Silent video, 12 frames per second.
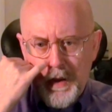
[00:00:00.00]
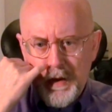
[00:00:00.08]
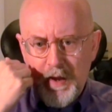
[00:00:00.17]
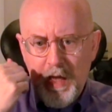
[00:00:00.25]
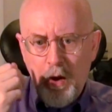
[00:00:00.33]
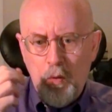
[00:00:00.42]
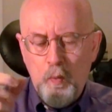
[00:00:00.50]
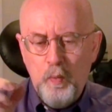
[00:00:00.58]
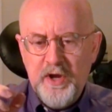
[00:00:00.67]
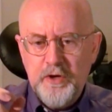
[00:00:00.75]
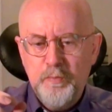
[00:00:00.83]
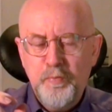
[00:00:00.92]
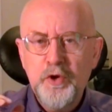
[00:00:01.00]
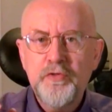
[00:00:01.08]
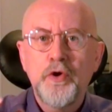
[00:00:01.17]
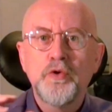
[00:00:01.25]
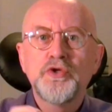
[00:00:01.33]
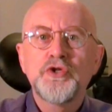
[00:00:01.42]
Now, when you
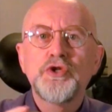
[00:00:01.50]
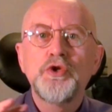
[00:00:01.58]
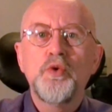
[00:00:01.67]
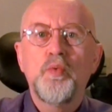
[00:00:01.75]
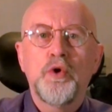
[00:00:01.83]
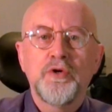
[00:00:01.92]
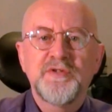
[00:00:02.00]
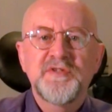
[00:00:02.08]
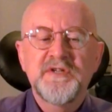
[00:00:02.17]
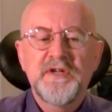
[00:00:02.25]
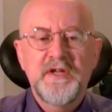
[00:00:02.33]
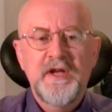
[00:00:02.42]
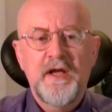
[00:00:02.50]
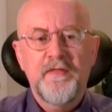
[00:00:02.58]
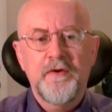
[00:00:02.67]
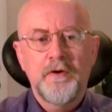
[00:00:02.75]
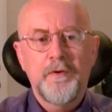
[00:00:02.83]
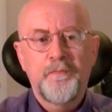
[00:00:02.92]
put those two words
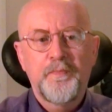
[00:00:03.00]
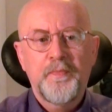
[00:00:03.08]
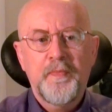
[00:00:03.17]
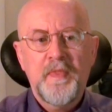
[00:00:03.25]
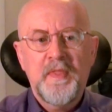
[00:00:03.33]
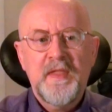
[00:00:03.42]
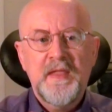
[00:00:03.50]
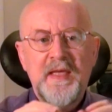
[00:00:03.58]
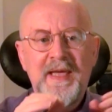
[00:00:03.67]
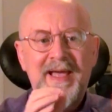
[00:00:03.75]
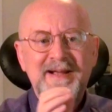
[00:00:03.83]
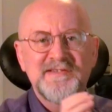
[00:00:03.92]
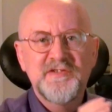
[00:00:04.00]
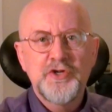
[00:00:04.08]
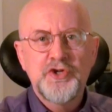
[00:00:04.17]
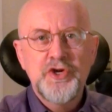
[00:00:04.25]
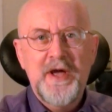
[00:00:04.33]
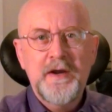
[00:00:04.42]
together,
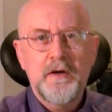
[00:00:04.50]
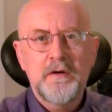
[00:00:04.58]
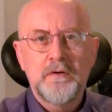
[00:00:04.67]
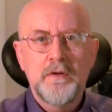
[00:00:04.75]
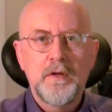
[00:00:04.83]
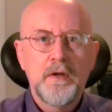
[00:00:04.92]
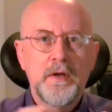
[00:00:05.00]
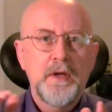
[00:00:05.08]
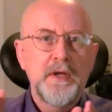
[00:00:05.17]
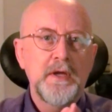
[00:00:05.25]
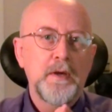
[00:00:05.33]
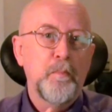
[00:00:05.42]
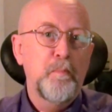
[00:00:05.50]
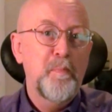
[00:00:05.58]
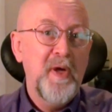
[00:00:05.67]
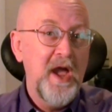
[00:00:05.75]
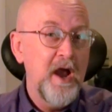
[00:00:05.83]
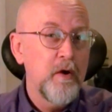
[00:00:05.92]
exegetical
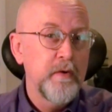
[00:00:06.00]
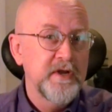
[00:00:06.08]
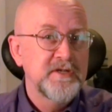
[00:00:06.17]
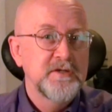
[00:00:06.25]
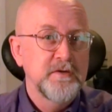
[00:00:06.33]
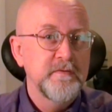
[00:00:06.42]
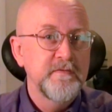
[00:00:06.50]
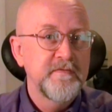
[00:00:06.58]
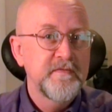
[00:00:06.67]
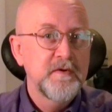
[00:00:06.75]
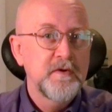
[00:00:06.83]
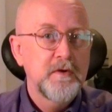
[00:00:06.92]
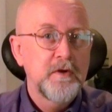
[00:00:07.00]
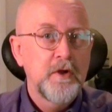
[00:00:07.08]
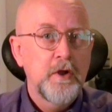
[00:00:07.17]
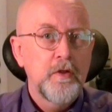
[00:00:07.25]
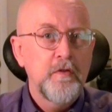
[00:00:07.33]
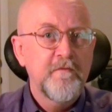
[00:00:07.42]
imperative,
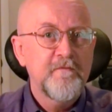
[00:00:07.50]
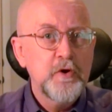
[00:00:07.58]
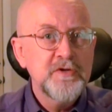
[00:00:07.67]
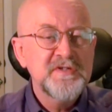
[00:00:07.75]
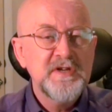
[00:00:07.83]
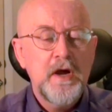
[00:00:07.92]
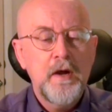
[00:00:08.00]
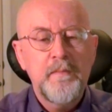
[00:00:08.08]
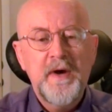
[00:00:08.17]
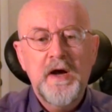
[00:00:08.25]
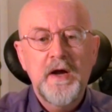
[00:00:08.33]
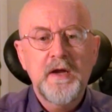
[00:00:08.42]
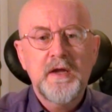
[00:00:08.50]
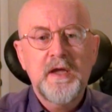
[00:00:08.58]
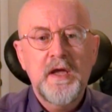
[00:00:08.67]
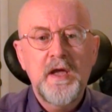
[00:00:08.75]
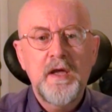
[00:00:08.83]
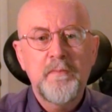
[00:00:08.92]
the first time I
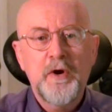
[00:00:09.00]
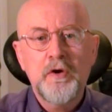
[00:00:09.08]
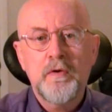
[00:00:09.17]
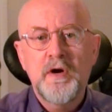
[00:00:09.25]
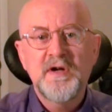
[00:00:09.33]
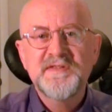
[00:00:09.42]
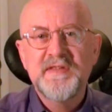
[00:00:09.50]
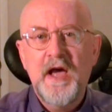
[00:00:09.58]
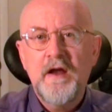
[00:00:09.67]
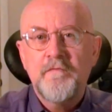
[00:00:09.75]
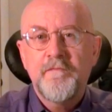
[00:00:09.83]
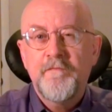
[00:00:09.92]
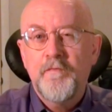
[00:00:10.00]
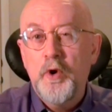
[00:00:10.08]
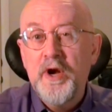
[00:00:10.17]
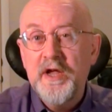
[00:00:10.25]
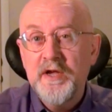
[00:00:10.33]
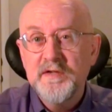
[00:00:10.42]
came across that
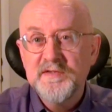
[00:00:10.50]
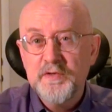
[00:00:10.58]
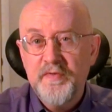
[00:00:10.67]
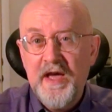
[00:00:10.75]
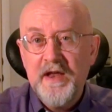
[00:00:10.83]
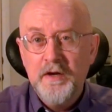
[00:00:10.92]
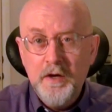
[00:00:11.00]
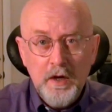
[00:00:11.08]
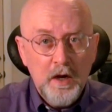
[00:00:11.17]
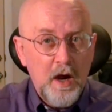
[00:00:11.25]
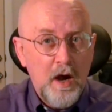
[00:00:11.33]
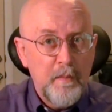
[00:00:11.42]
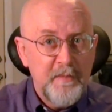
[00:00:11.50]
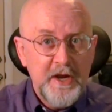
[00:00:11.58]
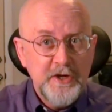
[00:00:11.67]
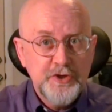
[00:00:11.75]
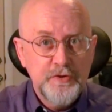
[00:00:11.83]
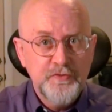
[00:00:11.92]
phrase or that
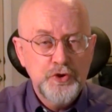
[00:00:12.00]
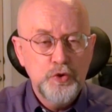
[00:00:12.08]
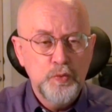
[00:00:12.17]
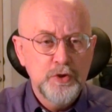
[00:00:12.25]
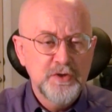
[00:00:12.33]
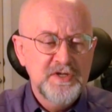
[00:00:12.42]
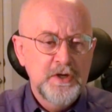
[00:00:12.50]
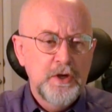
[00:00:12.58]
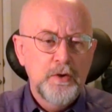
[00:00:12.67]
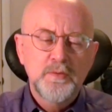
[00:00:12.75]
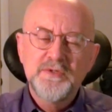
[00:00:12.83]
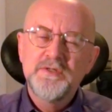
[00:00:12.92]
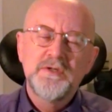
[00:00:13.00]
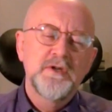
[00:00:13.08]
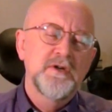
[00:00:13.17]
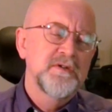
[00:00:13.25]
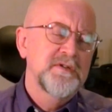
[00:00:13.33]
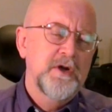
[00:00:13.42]
combination of two words was
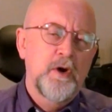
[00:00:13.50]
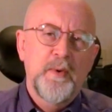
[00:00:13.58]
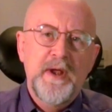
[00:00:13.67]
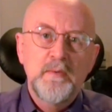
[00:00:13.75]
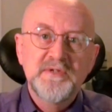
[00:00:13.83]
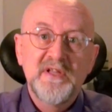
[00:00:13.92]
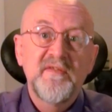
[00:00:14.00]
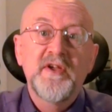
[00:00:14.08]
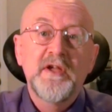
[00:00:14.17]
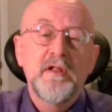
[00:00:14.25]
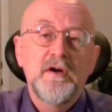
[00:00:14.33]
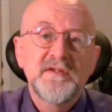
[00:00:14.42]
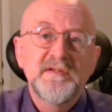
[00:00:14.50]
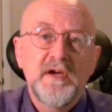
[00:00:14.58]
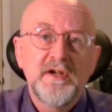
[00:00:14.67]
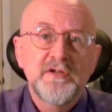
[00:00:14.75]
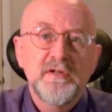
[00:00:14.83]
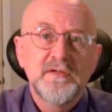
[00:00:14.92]
years ago when I was living in Los
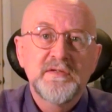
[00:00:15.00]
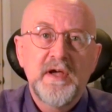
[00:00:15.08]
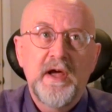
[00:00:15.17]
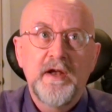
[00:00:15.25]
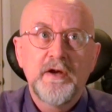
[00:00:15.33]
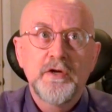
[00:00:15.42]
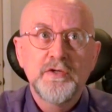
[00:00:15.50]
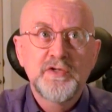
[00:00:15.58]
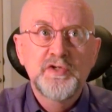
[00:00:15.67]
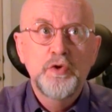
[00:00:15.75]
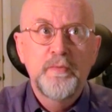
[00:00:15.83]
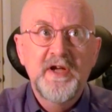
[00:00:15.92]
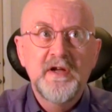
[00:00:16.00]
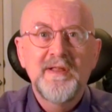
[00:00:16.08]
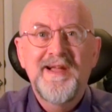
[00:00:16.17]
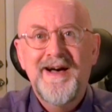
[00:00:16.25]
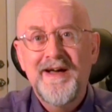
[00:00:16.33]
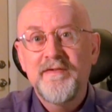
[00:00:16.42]
Angeles and consuming a
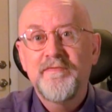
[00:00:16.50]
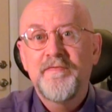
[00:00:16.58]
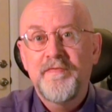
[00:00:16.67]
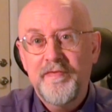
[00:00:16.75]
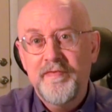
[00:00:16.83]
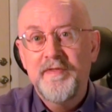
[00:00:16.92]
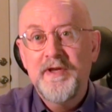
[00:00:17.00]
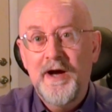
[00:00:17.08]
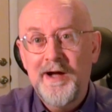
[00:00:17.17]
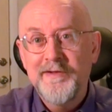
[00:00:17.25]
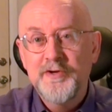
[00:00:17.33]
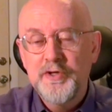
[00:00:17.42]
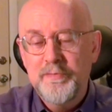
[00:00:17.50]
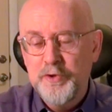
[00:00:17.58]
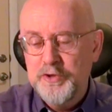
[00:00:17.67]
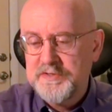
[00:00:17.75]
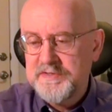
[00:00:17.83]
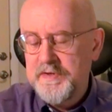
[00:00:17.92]
lot of theology
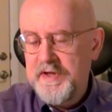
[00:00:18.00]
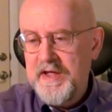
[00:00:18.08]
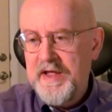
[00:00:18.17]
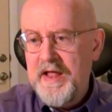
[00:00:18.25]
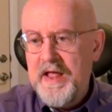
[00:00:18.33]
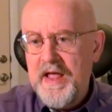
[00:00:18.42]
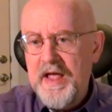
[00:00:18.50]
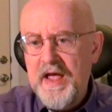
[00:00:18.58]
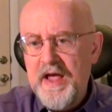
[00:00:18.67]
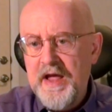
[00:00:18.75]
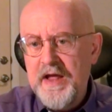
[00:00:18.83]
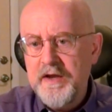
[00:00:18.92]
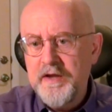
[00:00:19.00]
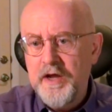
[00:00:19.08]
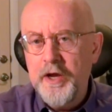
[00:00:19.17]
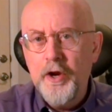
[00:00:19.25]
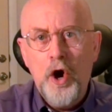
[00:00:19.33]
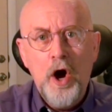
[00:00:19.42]
books. And
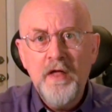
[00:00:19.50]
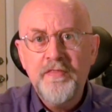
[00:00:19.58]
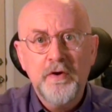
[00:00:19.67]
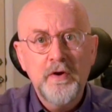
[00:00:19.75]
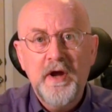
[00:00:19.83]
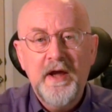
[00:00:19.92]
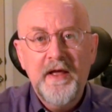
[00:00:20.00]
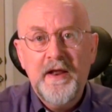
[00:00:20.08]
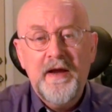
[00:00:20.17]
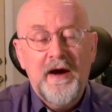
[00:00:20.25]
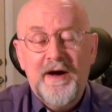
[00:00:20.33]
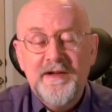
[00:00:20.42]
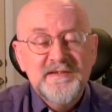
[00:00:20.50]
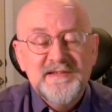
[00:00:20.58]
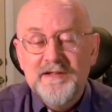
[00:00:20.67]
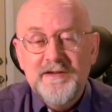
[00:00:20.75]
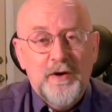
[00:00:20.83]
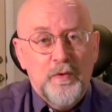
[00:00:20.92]
an author, and I
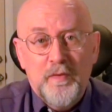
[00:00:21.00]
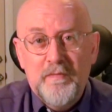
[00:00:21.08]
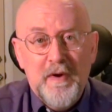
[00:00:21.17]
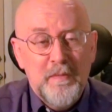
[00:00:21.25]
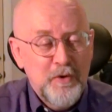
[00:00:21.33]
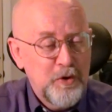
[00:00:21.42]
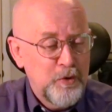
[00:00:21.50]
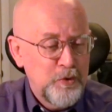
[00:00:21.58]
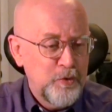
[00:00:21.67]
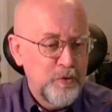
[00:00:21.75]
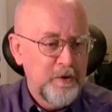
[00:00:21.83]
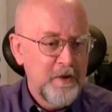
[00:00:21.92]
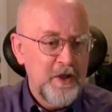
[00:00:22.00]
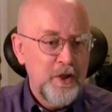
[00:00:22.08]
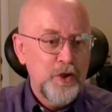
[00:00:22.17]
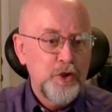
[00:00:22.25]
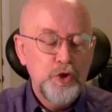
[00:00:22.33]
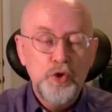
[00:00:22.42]
honestly don't remember who,
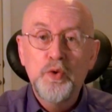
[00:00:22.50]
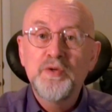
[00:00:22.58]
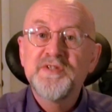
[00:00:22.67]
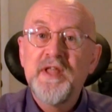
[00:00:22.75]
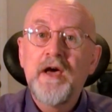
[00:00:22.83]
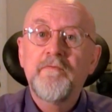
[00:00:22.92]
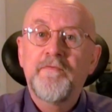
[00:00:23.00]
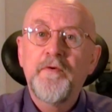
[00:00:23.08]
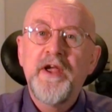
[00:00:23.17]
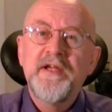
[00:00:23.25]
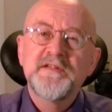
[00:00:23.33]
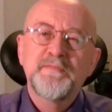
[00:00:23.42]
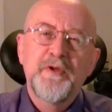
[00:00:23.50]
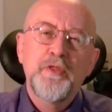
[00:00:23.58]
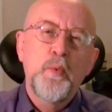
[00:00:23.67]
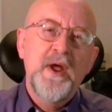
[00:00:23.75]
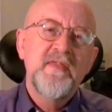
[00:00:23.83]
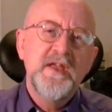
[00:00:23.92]
used that phrase, but
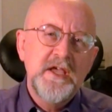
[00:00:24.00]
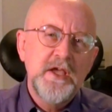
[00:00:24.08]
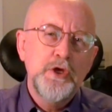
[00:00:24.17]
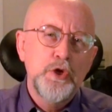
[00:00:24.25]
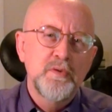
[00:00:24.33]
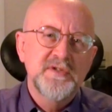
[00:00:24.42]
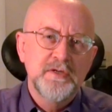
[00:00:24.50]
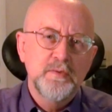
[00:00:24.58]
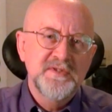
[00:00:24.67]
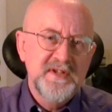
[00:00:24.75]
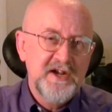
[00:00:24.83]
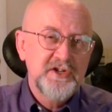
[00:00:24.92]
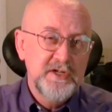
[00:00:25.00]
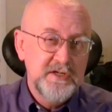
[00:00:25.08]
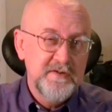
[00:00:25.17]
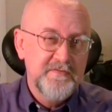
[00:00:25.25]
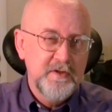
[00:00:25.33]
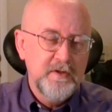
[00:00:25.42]
the way that he used it was actually
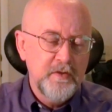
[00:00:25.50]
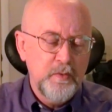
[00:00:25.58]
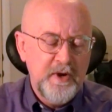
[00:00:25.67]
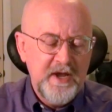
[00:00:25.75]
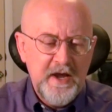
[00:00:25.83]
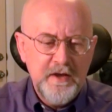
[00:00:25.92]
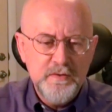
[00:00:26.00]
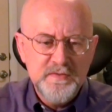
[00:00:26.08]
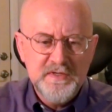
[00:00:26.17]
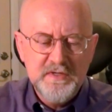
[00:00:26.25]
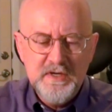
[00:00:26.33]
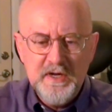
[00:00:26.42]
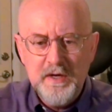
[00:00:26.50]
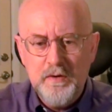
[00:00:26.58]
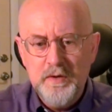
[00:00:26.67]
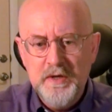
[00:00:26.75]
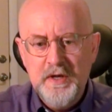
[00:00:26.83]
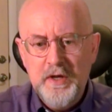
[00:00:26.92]
different than the way I use it
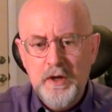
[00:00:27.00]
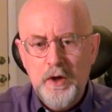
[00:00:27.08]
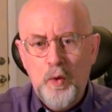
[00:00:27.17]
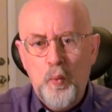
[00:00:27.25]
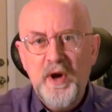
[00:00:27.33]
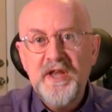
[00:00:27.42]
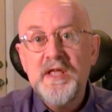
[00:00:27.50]
now. What